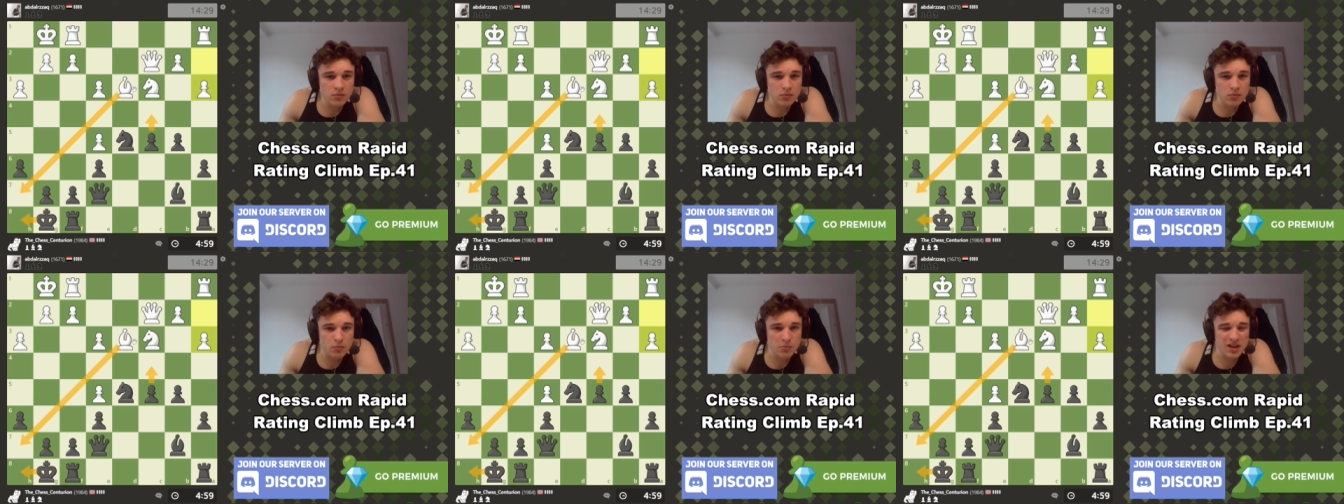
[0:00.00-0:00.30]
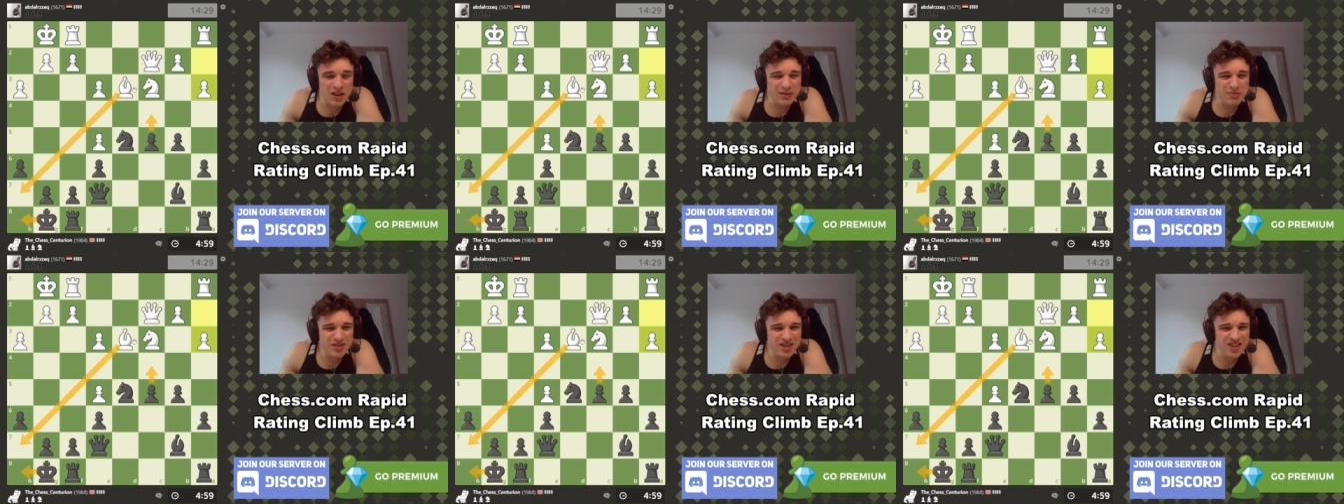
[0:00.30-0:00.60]

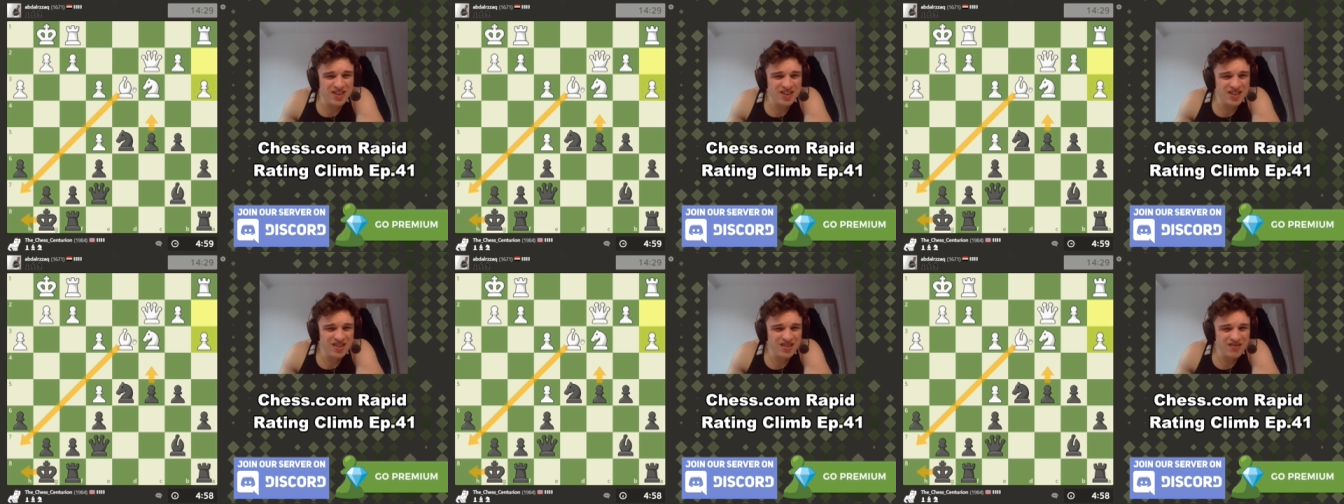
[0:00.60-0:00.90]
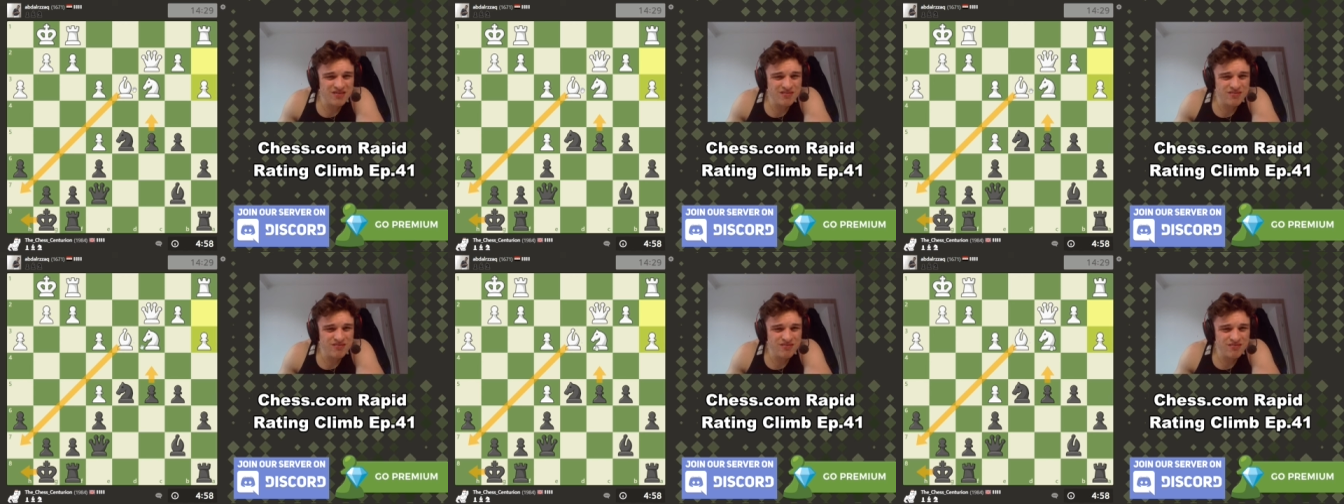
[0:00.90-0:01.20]
Maybe?
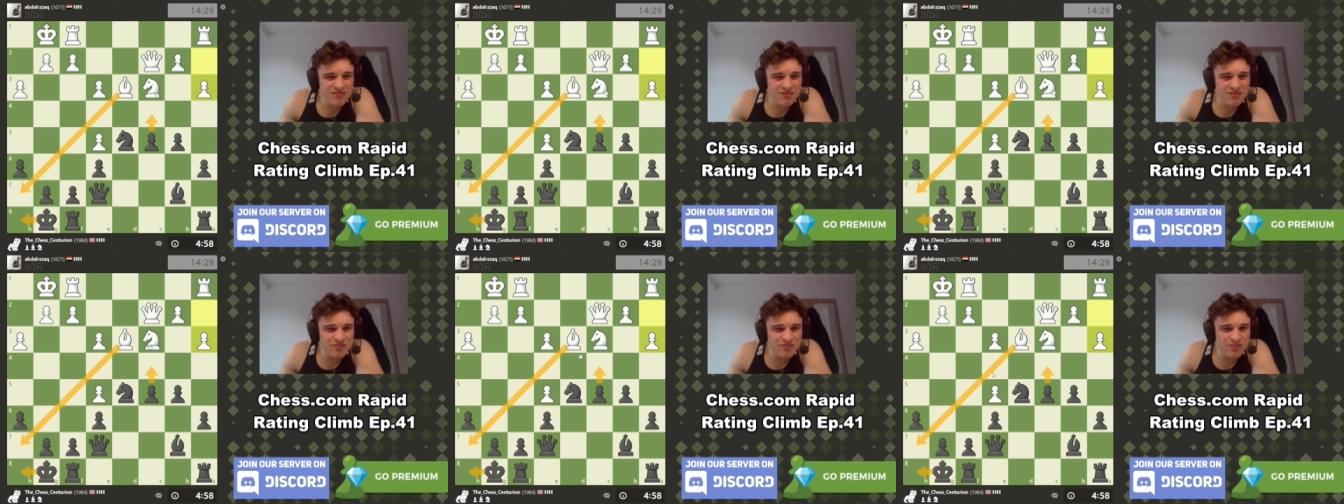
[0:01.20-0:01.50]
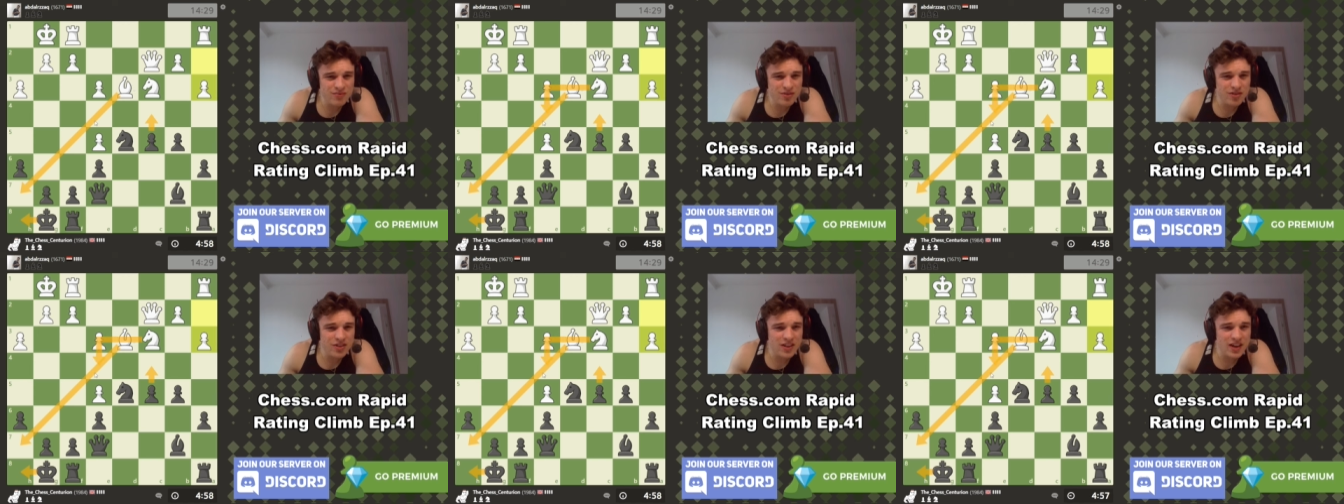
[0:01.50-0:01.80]

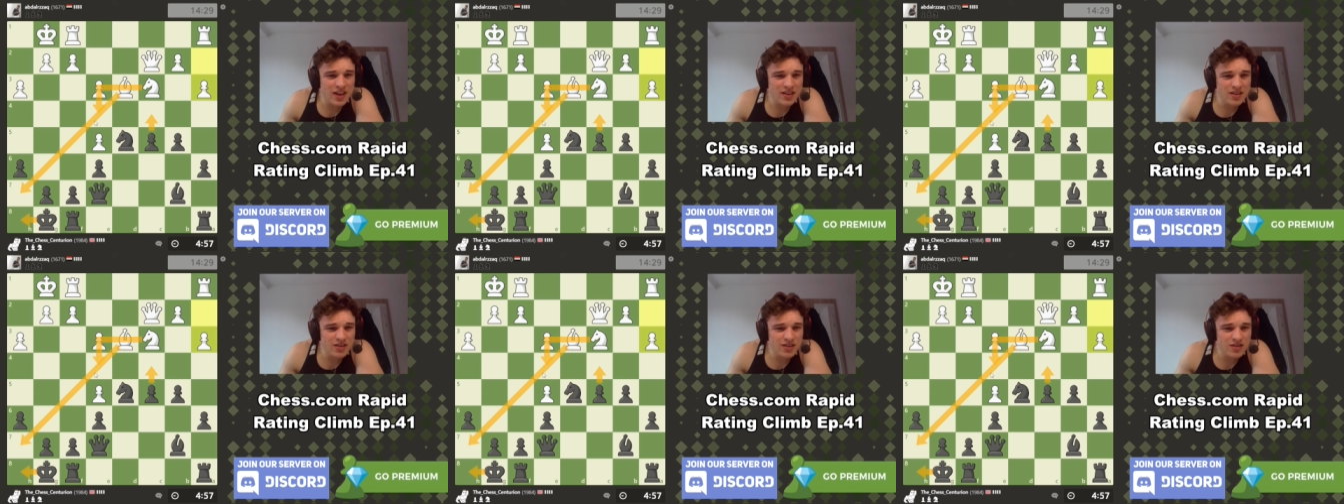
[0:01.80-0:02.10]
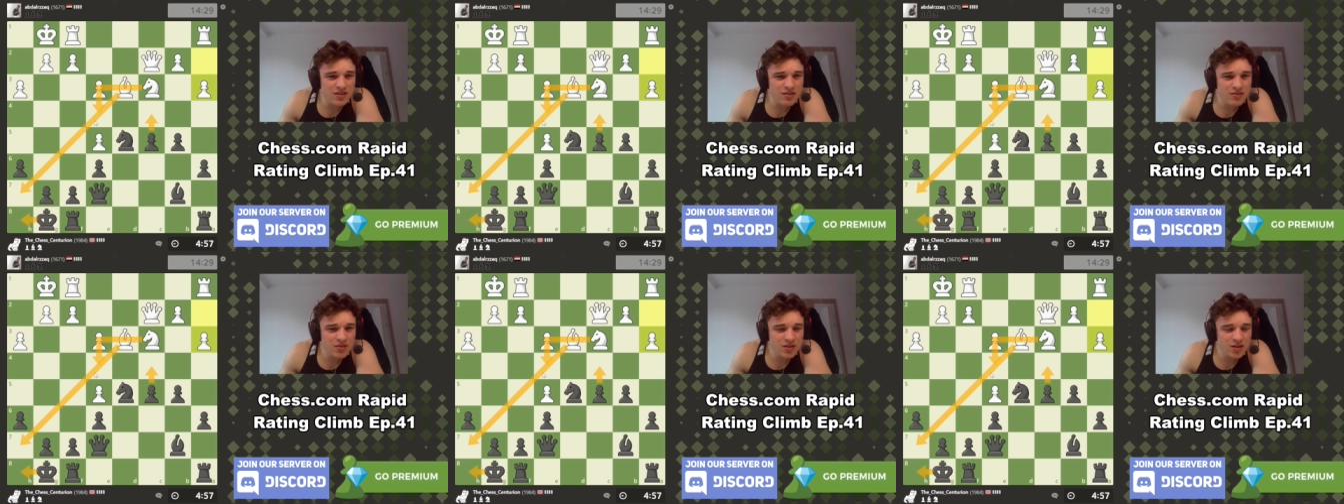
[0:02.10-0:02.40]
Then?